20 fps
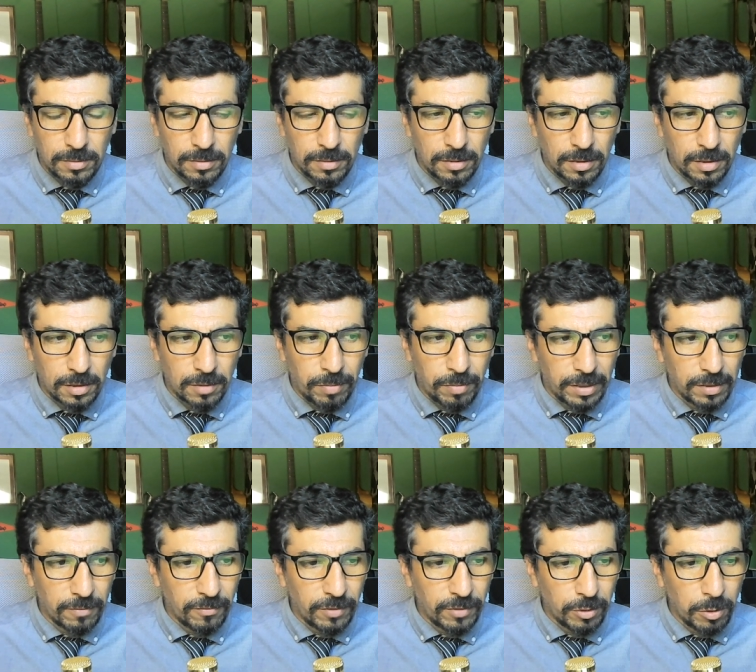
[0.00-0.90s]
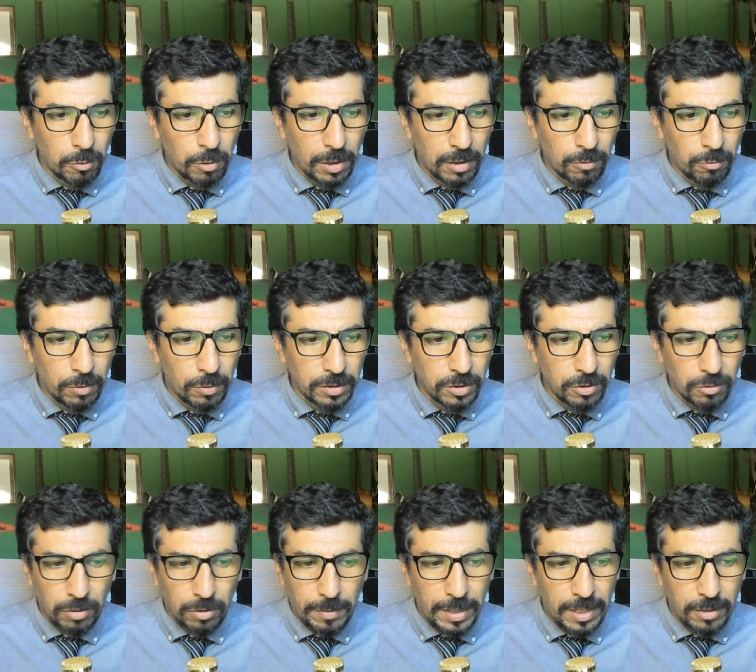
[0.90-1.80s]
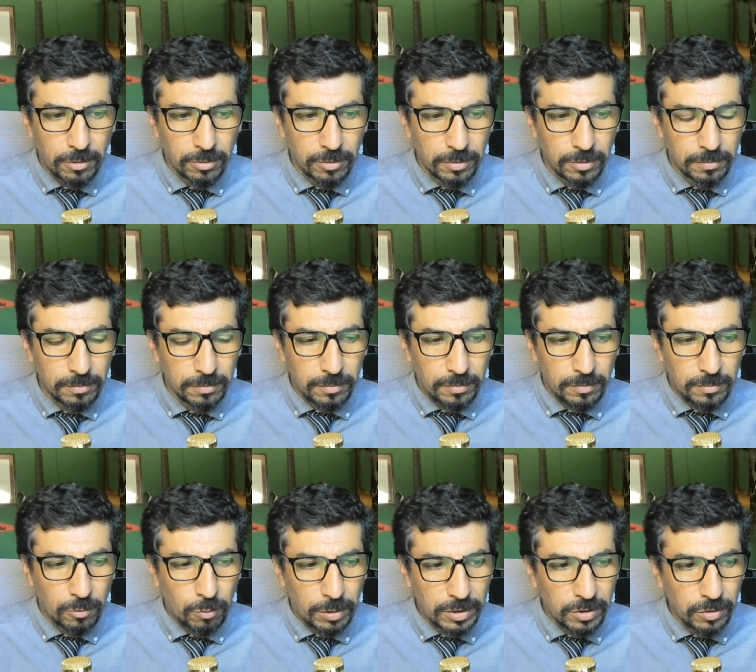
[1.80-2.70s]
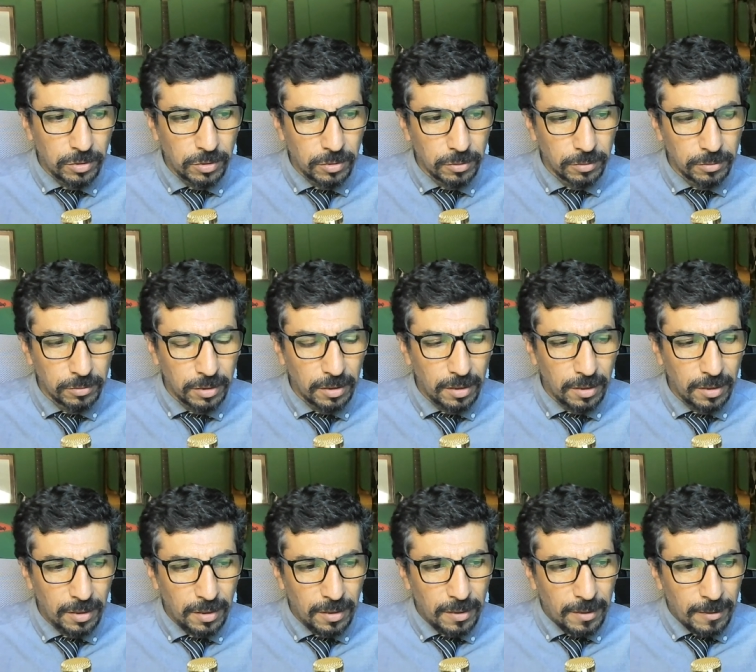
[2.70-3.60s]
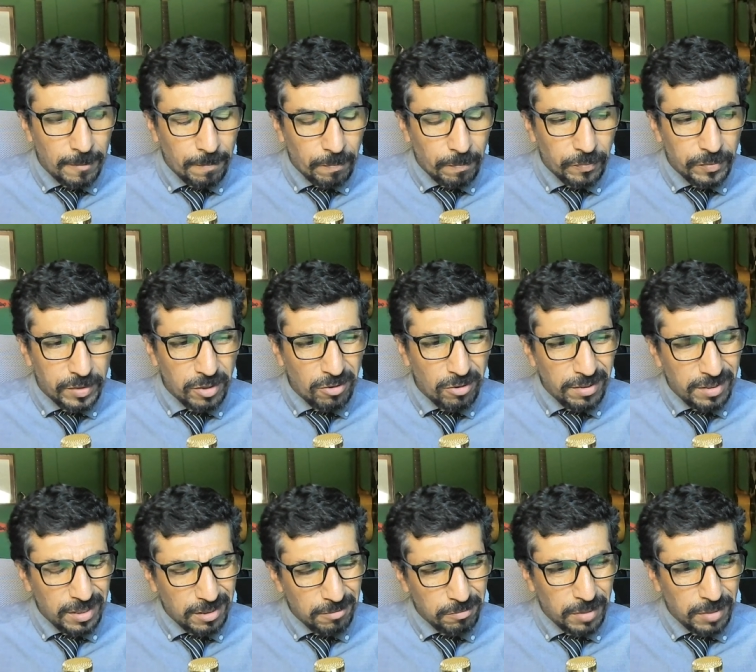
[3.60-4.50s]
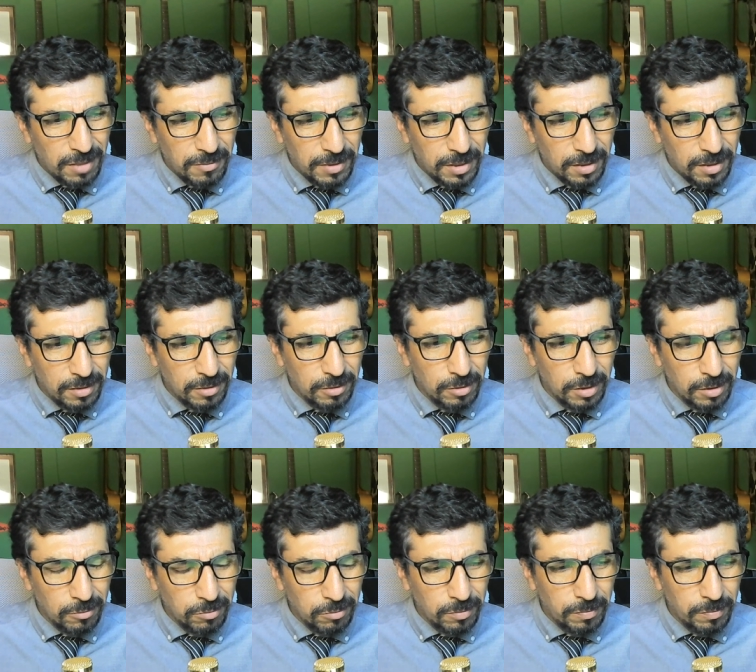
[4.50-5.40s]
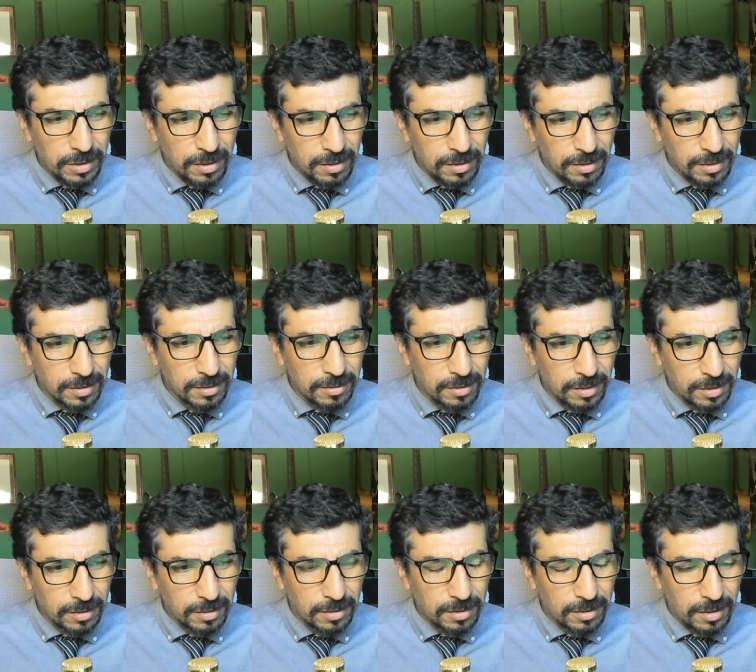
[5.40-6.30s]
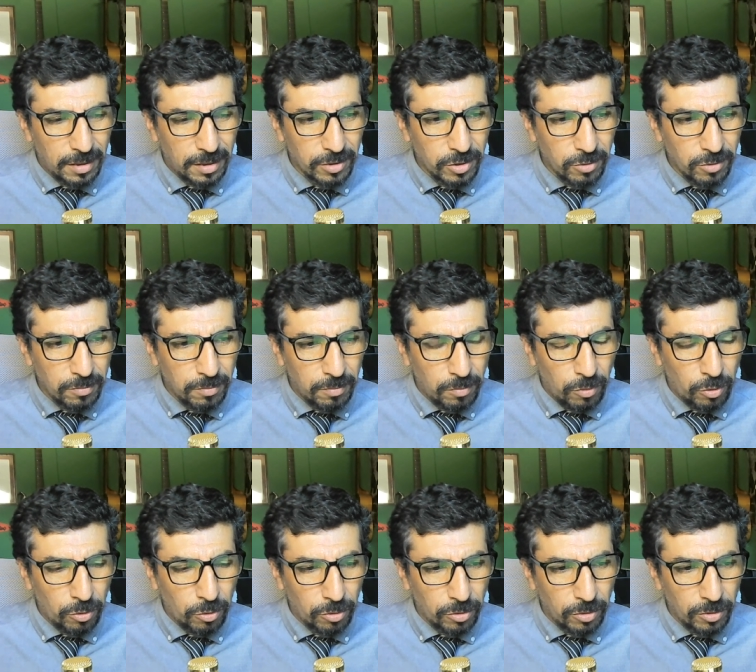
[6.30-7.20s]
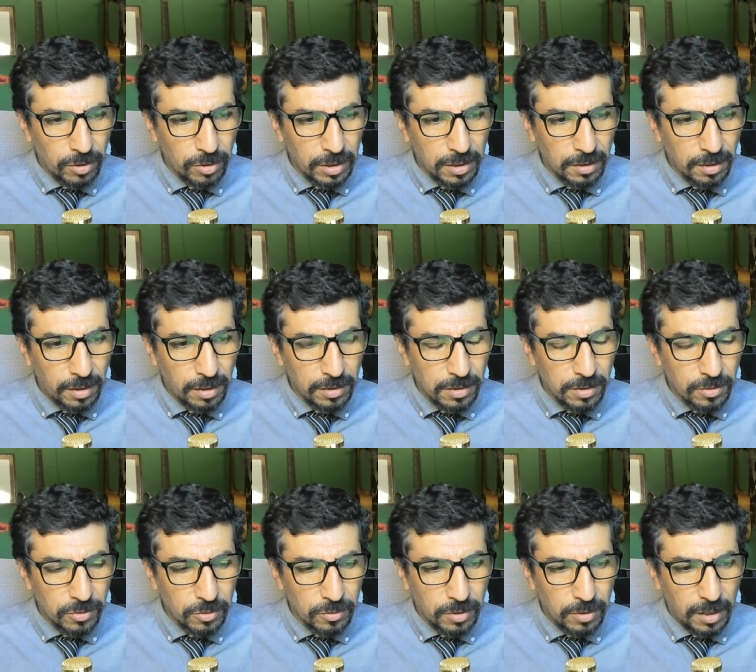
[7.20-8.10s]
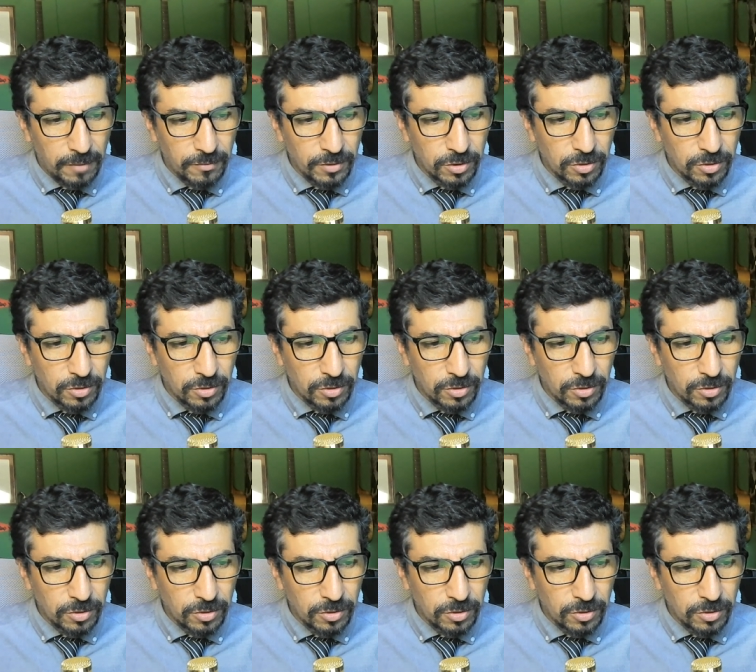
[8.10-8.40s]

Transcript: explained very well what you're about, what you do. The only thing maybe it would be like are you more inclined to have